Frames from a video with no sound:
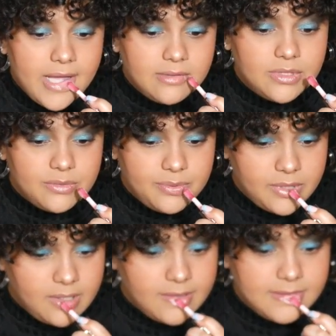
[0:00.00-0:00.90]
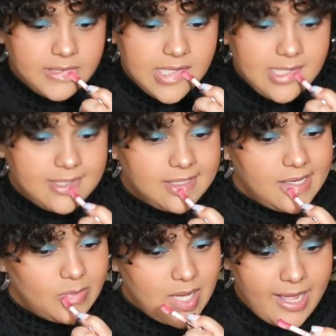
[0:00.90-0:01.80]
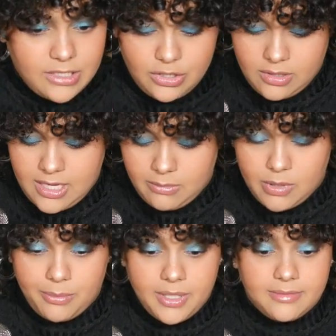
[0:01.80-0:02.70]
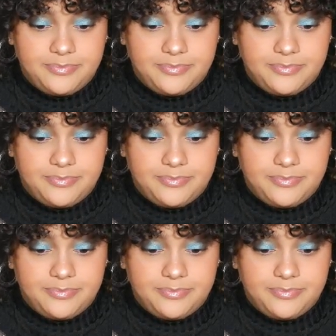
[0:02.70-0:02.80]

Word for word: I'm just putting on some lip gloss that I'm not actually on camera, but